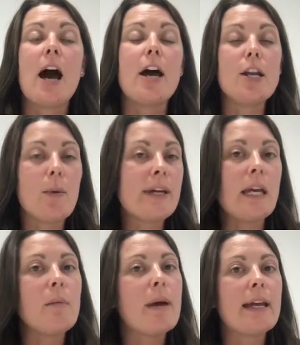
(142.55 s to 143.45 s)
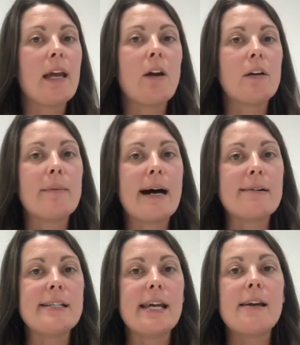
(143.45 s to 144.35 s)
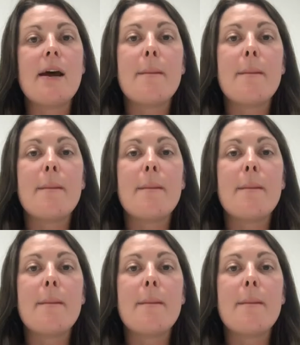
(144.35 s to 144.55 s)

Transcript: I know I keep banging on about it,